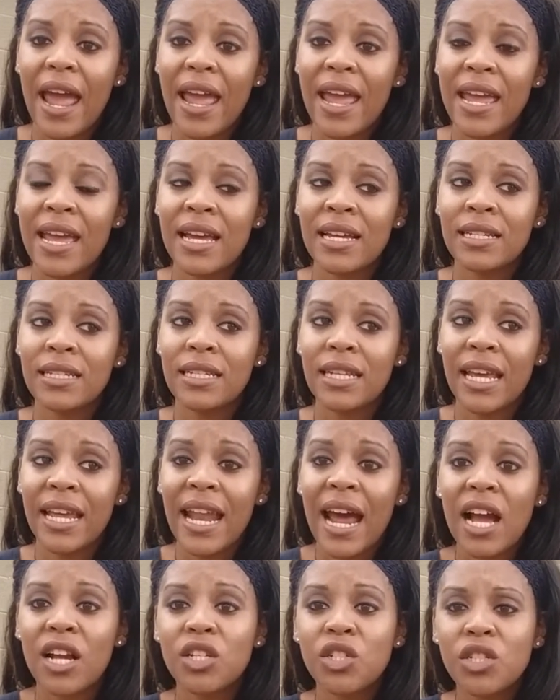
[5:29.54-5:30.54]
And it
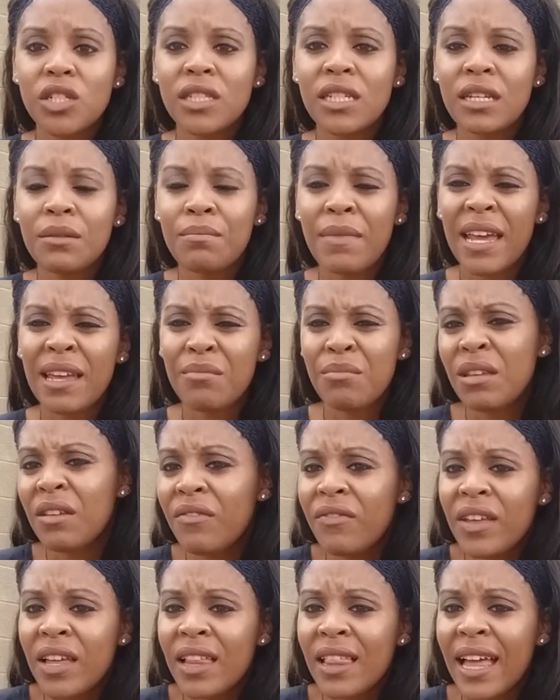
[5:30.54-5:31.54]
actually made me
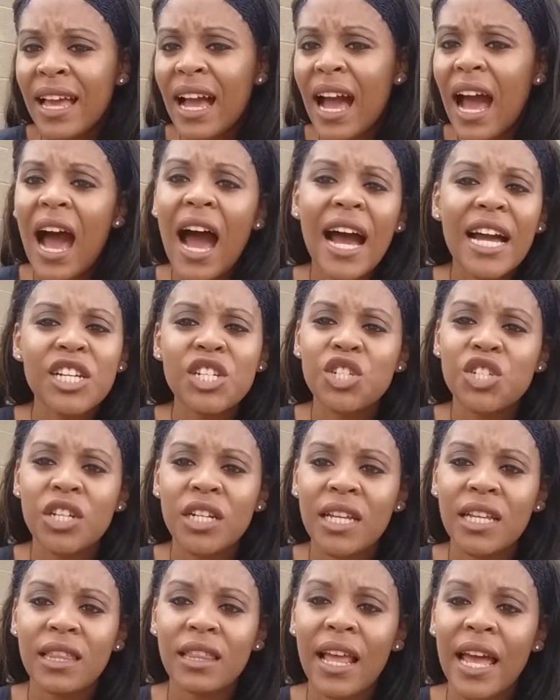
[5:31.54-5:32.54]
feel like I
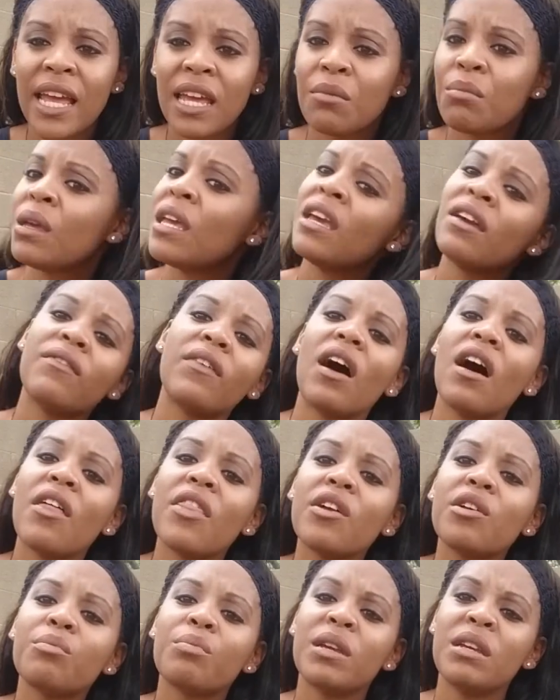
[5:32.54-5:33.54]
shouldn't like me if
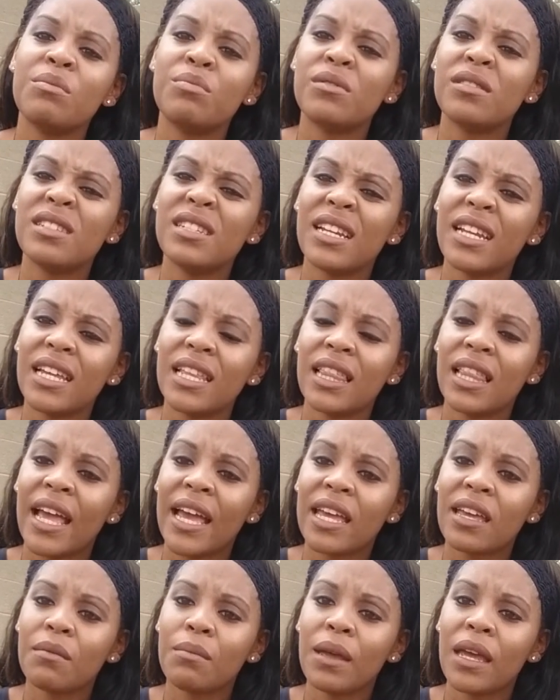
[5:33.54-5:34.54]
other people didn't
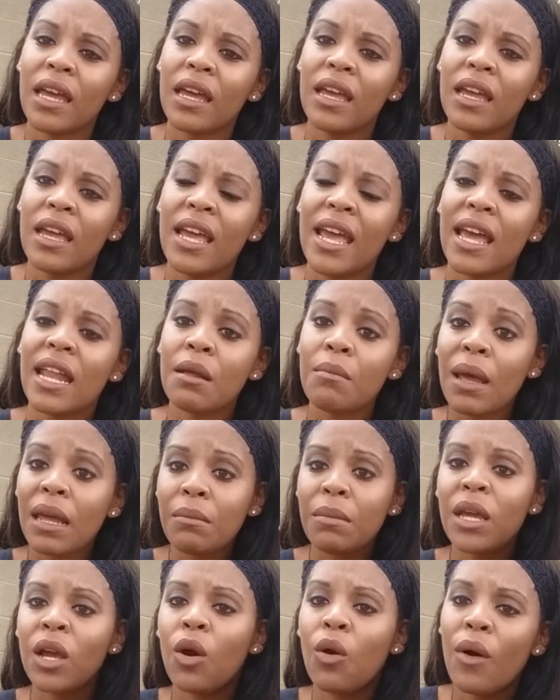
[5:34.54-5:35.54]
like me. And it
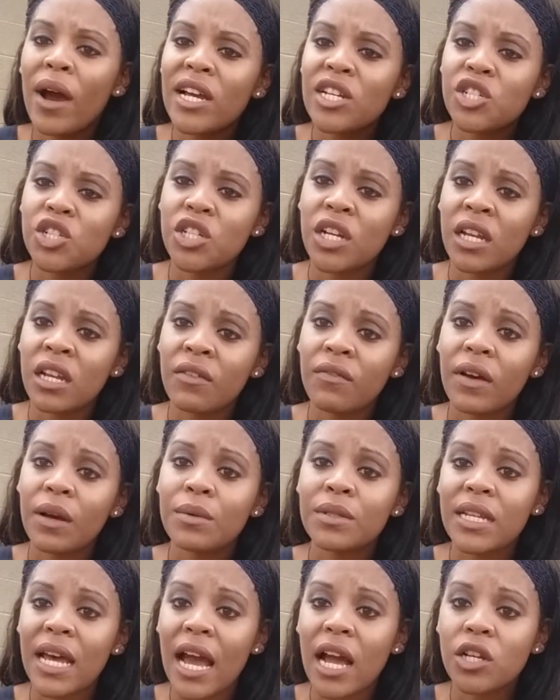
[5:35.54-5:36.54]
made me question if I
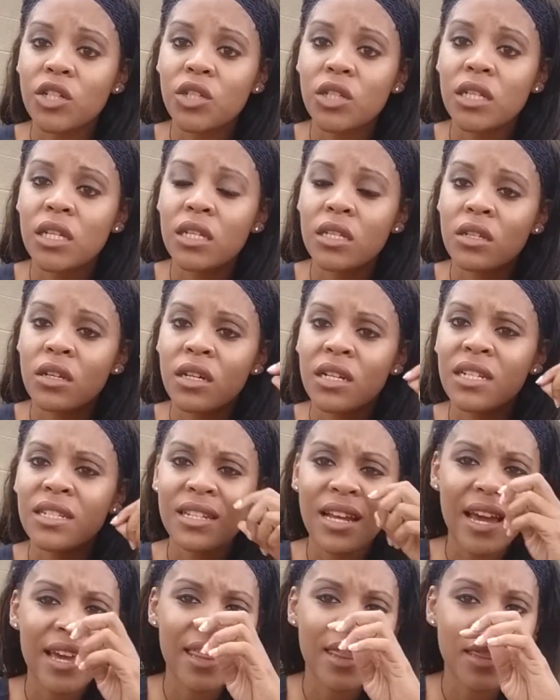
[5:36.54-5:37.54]
was actually as good
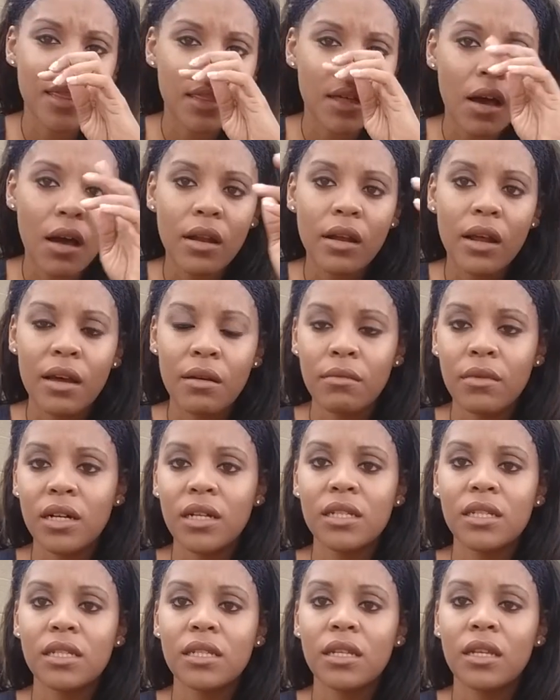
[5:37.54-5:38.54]
as I thought I
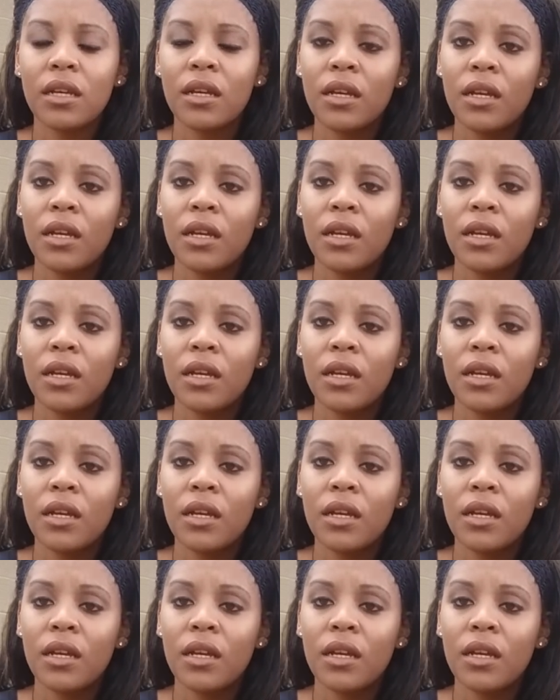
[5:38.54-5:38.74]
was.